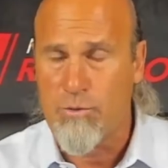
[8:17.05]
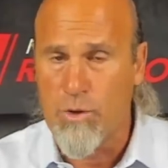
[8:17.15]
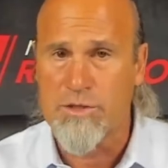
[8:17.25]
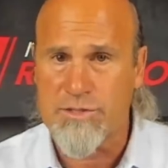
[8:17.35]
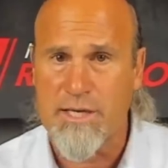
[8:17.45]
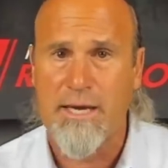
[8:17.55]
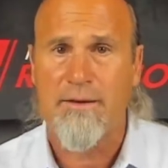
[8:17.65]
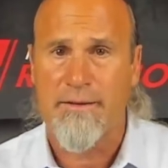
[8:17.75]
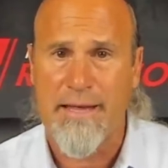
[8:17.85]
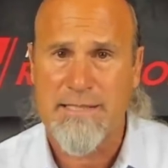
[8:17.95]
We'll see.
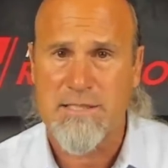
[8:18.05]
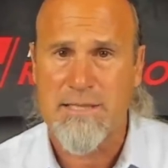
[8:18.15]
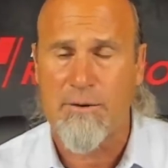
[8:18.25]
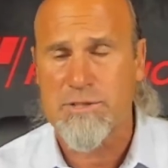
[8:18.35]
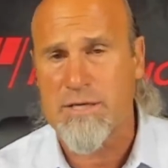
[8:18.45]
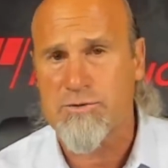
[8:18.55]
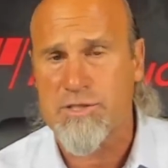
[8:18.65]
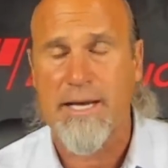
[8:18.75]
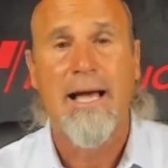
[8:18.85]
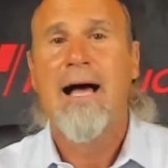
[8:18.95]
And that was
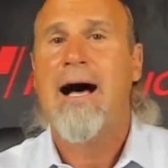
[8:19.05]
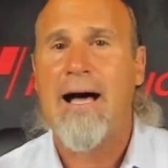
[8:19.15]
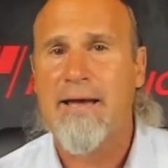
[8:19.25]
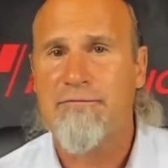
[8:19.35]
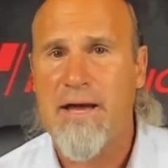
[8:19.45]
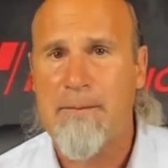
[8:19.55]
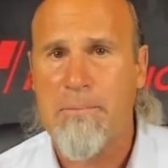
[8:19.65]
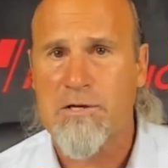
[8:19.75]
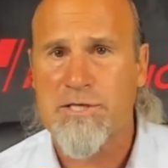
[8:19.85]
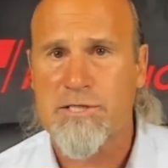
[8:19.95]
interesting. I have not
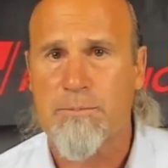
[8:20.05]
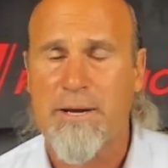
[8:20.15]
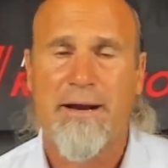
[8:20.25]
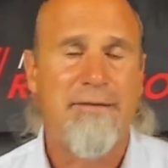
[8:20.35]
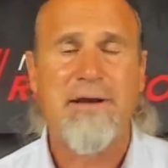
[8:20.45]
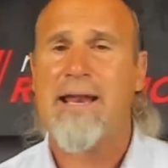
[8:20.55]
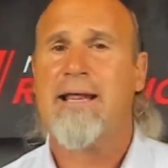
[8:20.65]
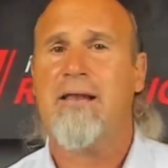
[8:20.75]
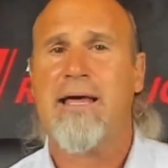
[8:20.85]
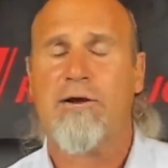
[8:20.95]
participated. I've not had
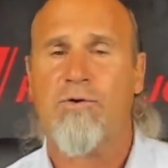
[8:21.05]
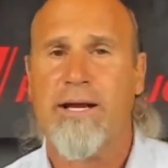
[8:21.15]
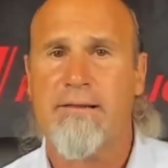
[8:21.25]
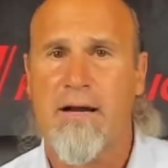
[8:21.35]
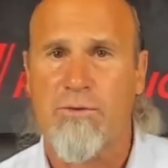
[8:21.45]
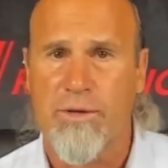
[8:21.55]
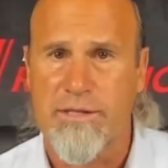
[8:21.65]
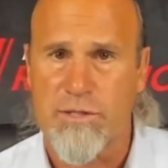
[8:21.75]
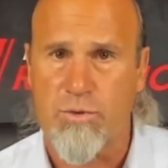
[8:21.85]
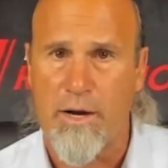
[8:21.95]
a lot of great luck with
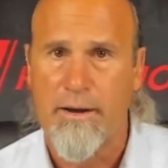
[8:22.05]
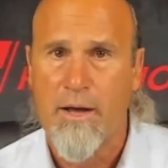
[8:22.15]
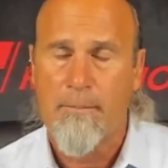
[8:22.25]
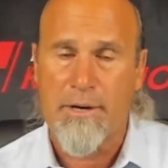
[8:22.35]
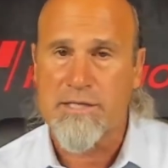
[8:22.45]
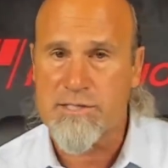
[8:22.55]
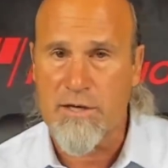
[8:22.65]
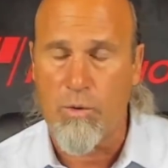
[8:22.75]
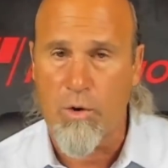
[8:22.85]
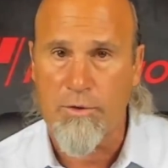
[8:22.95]
this one, but it's
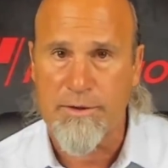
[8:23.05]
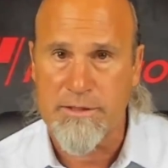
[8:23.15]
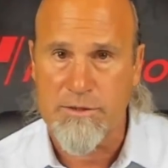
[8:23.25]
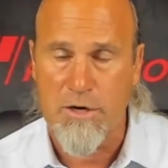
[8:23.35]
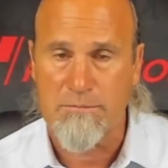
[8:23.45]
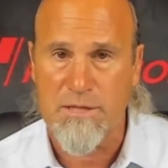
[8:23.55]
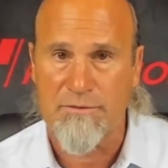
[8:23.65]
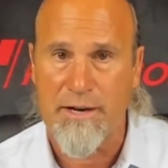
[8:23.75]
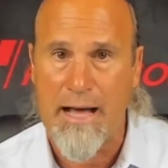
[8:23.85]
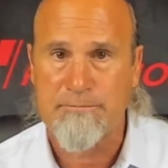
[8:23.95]
still worth it in terms of
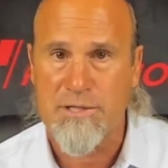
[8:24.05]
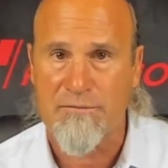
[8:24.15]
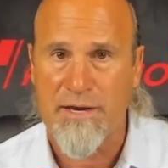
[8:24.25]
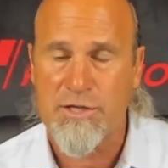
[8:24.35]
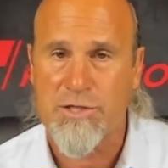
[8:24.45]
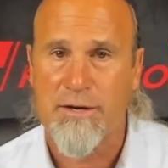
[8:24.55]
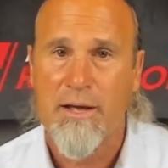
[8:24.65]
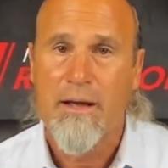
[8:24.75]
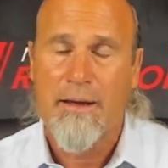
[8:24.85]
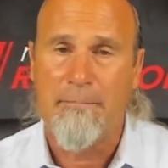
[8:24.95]
an observation.
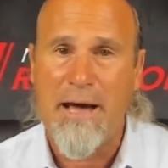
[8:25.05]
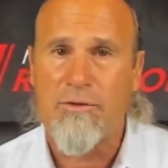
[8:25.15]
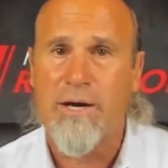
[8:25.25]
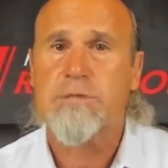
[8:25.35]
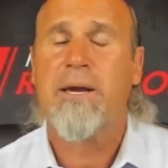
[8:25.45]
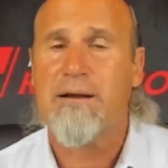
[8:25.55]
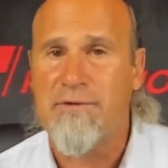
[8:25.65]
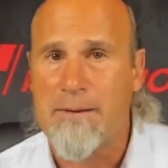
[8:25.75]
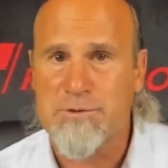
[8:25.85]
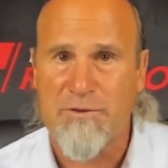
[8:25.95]
And by the way, speaking of
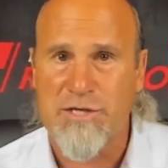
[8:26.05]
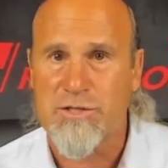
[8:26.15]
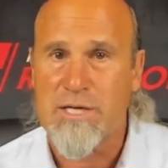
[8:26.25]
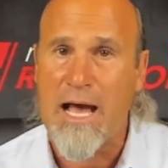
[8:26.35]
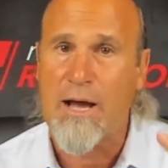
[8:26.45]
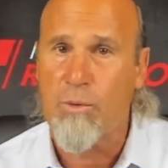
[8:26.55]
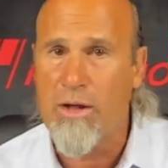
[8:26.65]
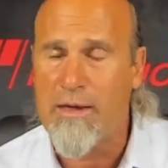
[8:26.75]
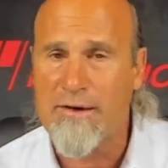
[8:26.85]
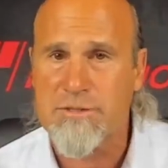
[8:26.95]
observations, I
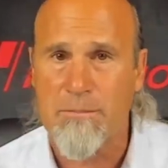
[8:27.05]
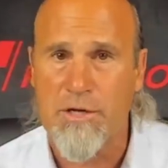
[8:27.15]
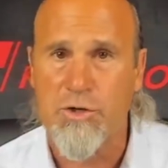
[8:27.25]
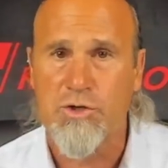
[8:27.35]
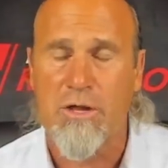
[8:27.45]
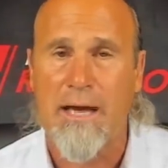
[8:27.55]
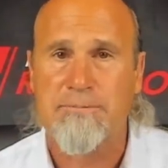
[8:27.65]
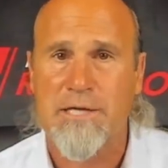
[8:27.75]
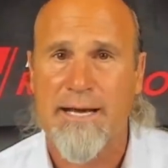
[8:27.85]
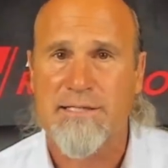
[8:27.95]
will have some unusual
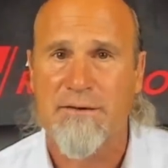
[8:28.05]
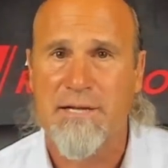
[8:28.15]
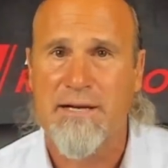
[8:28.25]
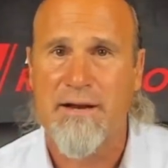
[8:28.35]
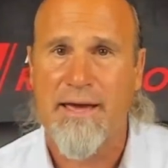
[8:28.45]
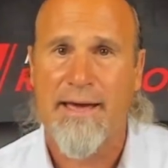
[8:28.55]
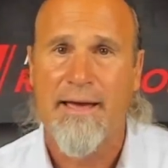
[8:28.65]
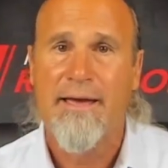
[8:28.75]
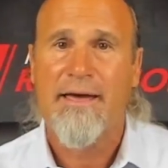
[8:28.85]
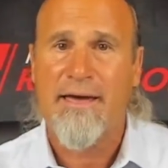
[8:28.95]
option activity today
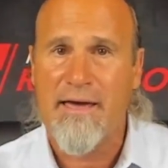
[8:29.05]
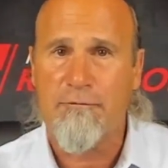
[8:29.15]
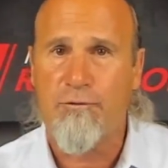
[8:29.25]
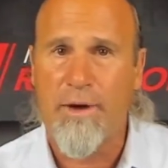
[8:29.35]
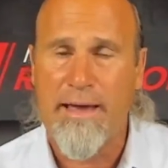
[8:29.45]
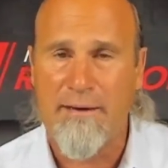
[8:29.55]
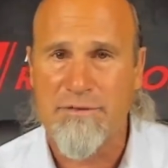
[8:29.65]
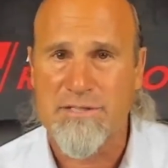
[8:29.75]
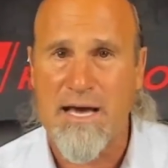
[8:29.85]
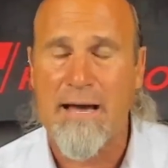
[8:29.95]
if we have
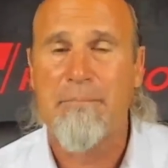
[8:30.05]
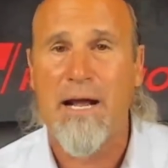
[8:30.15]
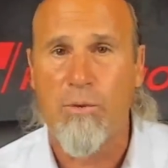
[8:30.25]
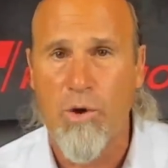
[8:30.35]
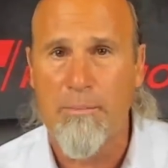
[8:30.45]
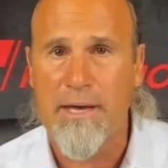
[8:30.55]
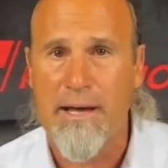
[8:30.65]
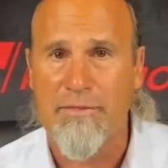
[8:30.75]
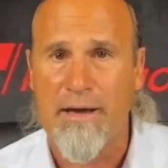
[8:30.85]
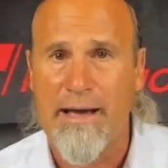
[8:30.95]
the time, but I will be
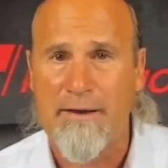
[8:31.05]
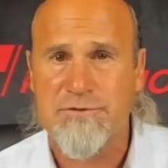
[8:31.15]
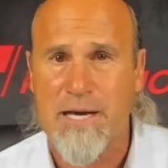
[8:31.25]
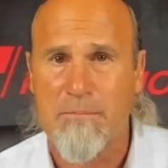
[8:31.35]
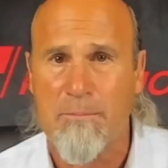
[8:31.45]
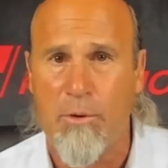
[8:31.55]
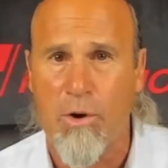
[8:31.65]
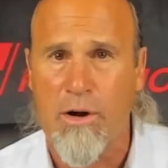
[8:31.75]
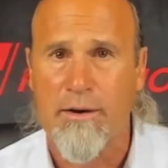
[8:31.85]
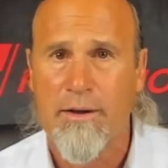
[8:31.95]
on the halftime
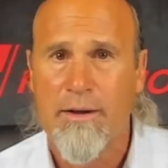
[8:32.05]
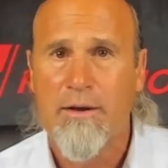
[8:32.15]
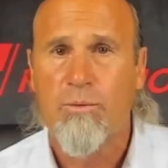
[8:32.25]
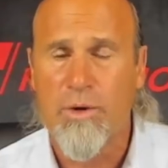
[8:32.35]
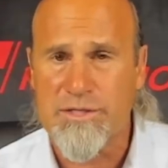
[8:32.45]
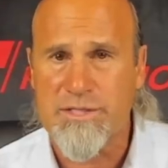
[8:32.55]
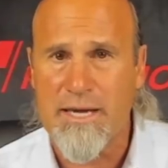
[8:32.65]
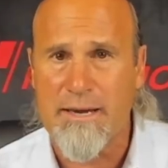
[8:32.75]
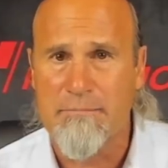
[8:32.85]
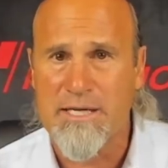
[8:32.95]
report with
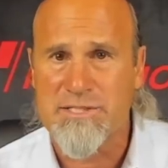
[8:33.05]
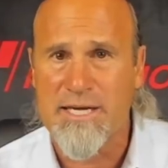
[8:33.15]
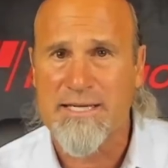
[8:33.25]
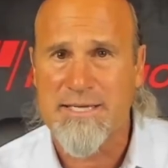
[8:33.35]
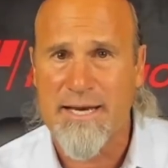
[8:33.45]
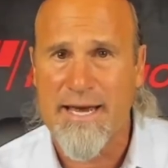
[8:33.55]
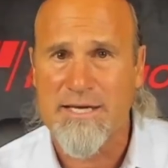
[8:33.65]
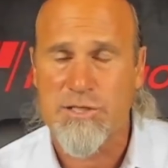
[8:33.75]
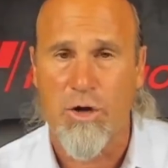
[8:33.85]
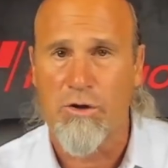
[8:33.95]
CNBC today.
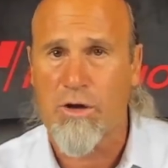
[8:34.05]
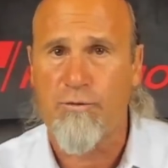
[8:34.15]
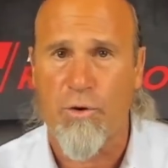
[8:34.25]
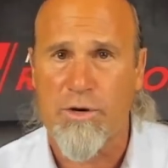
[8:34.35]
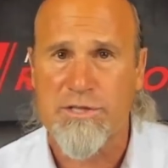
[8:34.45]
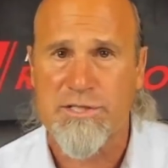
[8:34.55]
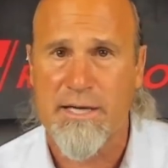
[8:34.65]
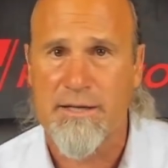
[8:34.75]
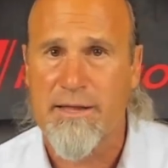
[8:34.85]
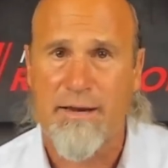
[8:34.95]
So look forward to
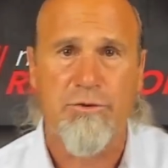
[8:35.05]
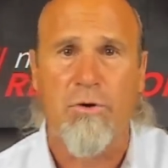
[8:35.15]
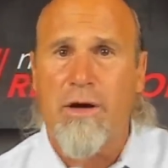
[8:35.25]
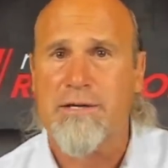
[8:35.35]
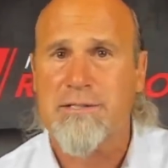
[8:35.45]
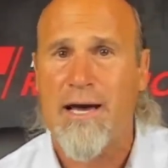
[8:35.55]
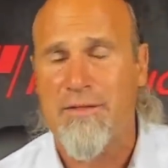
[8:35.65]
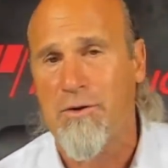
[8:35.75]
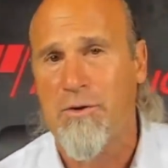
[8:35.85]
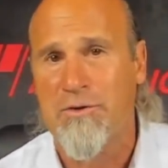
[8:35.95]
seeing you then. Throw on a tie,
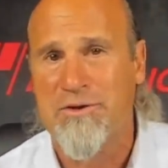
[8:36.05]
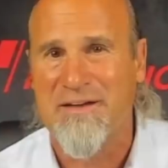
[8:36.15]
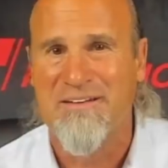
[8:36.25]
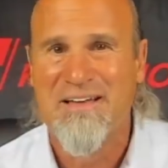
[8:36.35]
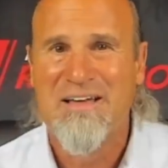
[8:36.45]
the whole deal.